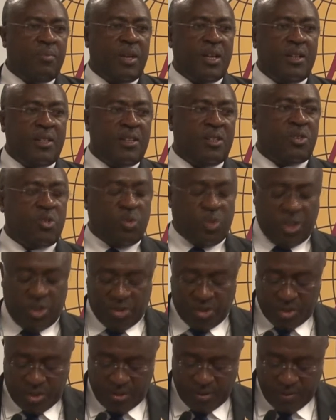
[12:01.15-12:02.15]
made the
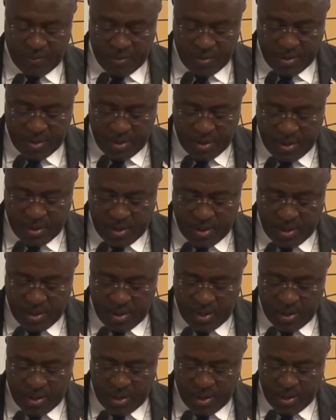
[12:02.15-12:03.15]
situation
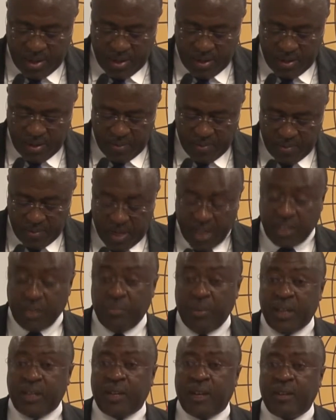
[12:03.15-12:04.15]

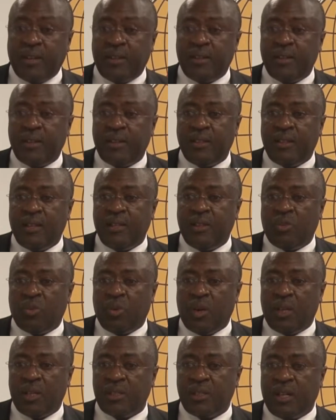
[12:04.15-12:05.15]
much better than it
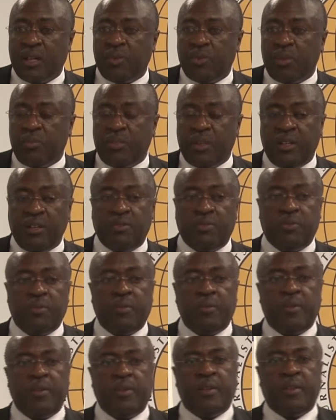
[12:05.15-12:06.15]
was. And we believe
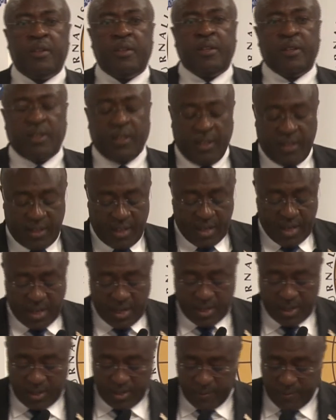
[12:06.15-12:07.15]

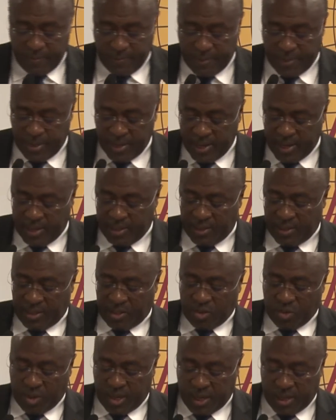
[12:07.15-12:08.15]
that at
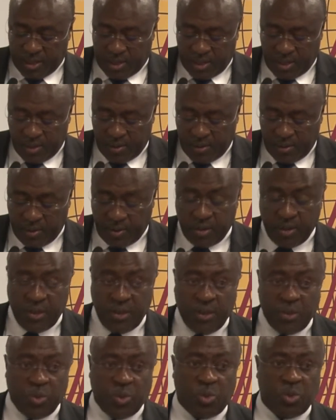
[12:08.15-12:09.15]
this rate,
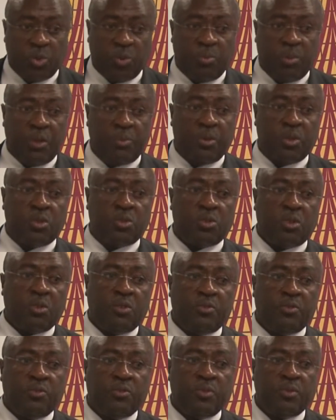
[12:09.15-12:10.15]
we should be able to
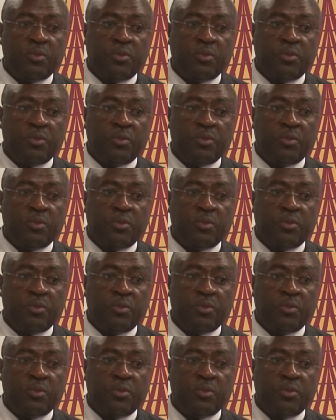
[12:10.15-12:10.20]
solve